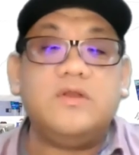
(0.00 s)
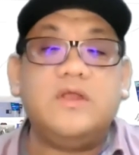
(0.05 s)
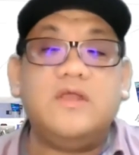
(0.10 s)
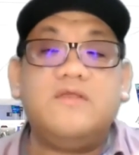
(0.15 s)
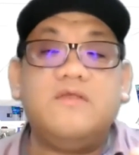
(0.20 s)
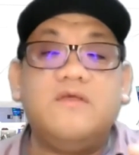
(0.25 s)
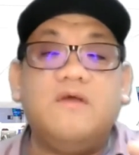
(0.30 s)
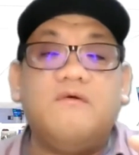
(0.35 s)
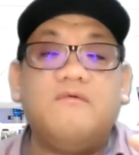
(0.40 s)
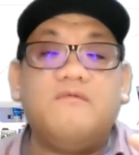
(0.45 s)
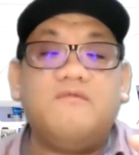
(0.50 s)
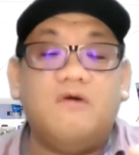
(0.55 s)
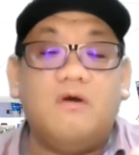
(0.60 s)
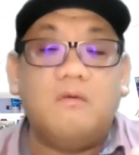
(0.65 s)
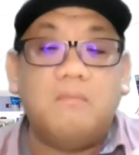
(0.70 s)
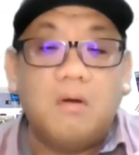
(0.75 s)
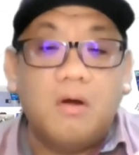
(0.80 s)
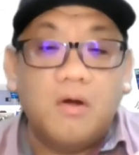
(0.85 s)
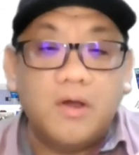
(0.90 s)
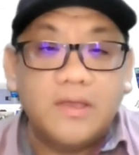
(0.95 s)
these
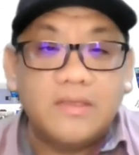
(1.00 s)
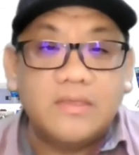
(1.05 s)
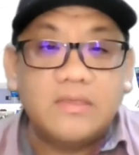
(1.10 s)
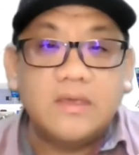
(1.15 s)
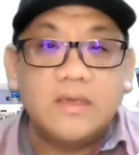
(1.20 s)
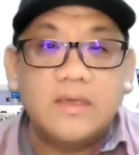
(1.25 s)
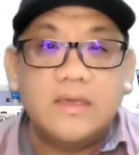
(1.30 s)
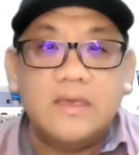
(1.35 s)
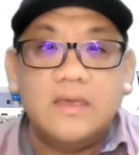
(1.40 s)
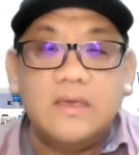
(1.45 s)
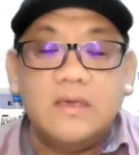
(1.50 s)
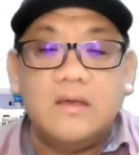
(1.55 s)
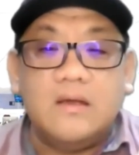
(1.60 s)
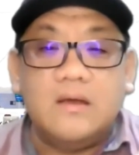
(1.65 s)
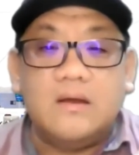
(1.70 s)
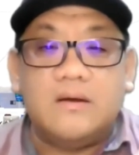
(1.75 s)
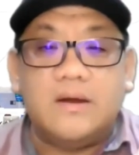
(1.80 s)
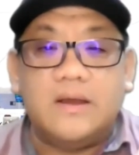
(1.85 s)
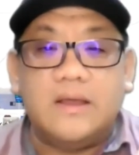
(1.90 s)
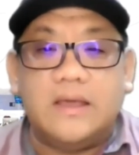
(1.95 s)
4 points,
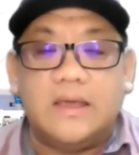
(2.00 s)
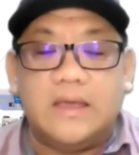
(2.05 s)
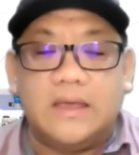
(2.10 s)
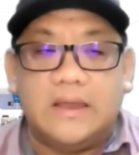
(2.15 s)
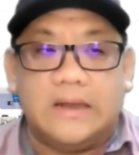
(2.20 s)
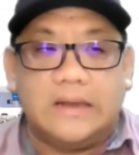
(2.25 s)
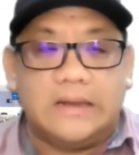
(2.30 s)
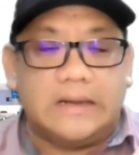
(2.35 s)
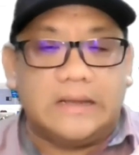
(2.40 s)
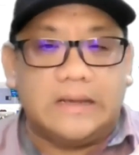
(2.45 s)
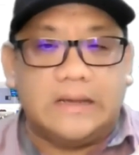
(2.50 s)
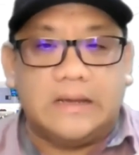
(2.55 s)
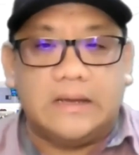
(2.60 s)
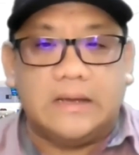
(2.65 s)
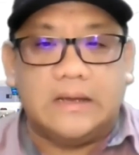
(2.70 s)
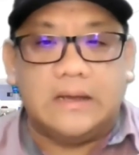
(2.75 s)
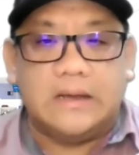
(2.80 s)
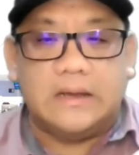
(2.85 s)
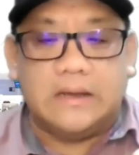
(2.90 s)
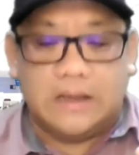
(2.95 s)
all right, and
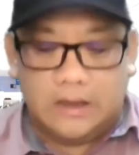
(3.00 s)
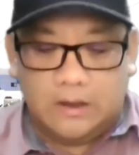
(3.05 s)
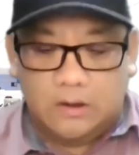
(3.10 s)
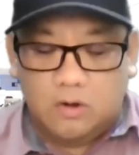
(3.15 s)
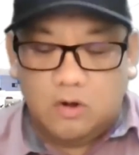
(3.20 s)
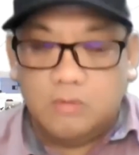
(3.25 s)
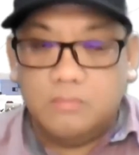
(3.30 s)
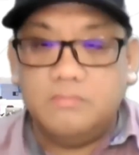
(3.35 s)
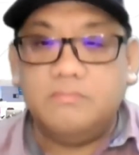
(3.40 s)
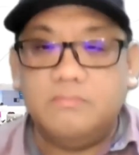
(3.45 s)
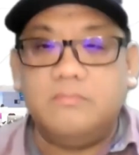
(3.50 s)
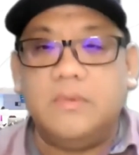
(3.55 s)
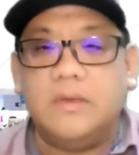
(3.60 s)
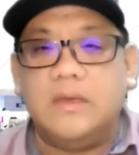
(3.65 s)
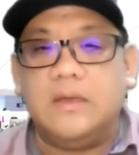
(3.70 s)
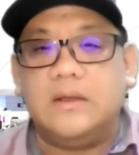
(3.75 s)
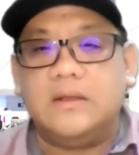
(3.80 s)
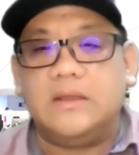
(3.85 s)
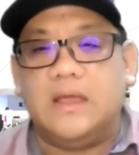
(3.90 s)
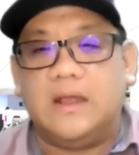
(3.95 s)
I hope
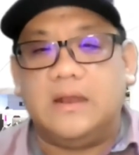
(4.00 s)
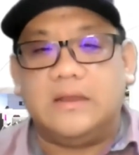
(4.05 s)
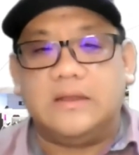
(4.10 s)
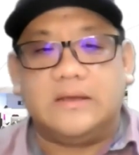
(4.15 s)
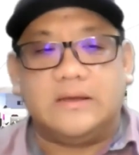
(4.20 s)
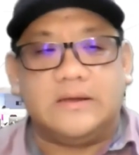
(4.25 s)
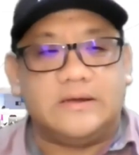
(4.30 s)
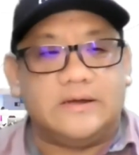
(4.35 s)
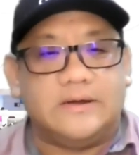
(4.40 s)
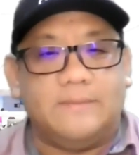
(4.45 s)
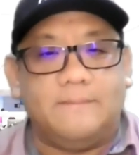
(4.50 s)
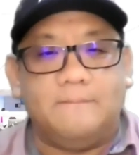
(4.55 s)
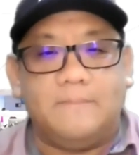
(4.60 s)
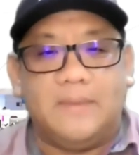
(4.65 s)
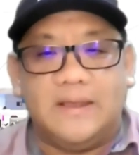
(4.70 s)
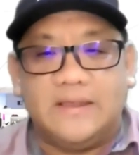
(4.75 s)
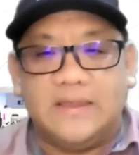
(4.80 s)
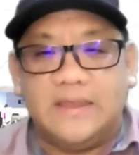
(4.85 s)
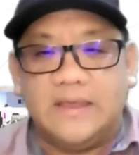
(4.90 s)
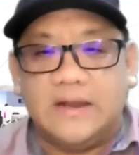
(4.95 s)
that
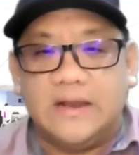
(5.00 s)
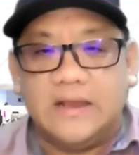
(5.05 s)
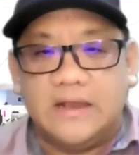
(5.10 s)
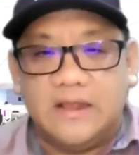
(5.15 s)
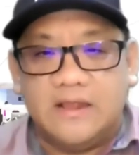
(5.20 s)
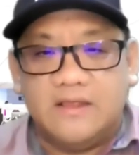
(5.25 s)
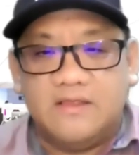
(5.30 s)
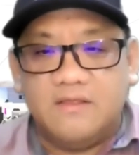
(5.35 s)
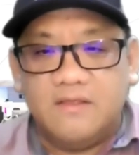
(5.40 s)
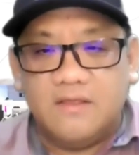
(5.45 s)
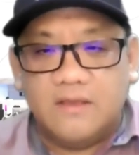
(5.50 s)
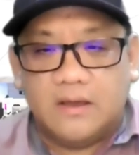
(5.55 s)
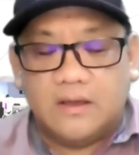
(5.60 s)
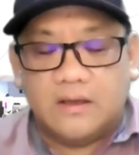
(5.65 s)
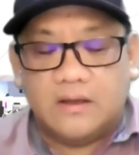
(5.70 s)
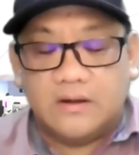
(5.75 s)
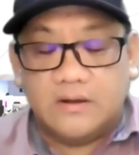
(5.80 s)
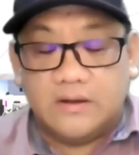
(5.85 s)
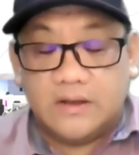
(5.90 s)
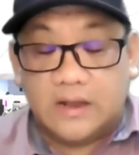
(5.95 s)
basically
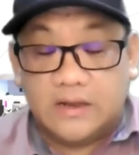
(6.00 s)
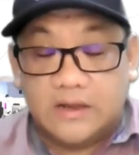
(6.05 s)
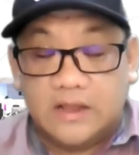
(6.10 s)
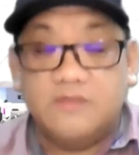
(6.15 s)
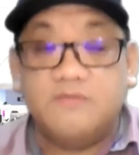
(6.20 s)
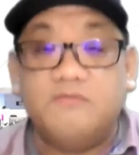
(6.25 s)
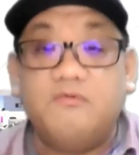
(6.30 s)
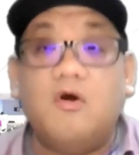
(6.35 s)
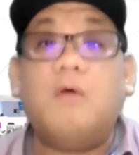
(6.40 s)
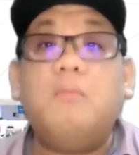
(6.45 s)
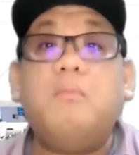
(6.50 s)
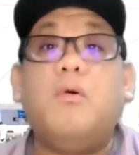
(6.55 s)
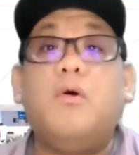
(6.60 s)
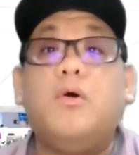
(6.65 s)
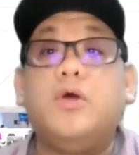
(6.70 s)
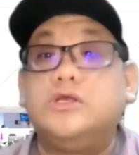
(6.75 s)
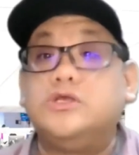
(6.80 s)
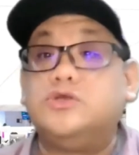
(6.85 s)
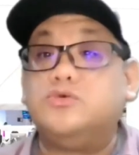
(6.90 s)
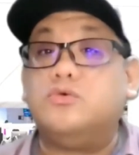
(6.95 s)
that these 4
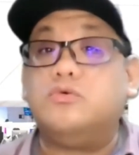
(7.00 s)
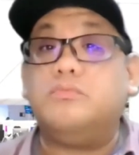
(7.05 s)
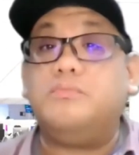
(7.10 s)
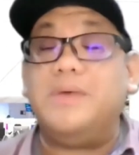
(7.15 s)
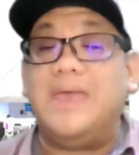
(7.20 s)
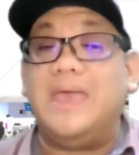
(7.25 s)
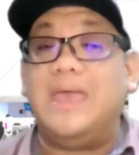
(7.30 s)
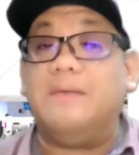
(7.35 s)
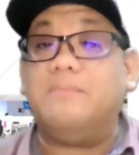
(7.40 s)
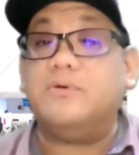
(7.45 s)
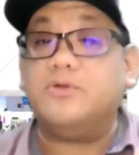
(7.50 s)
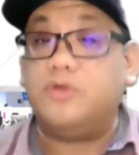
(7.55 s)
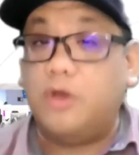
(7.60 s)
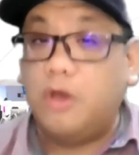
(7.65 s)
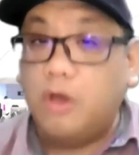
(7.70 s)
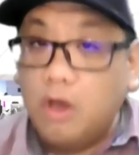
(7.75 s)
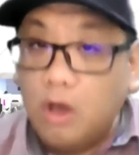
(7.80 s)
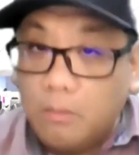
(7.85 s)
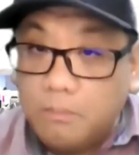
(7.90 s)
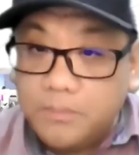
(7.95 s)
points will be able to
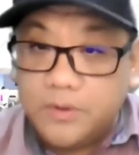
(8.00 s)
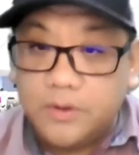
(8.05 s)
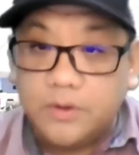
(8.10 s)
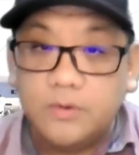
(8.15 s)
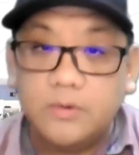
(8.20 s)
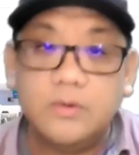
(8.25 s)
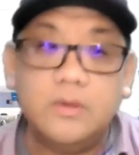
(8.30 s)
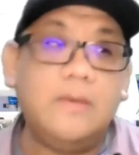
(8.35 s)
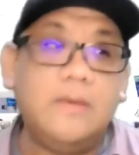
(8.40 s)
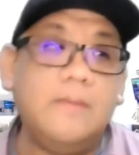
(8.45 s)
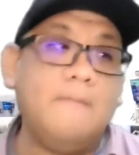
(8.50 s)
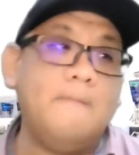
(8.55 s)
help you.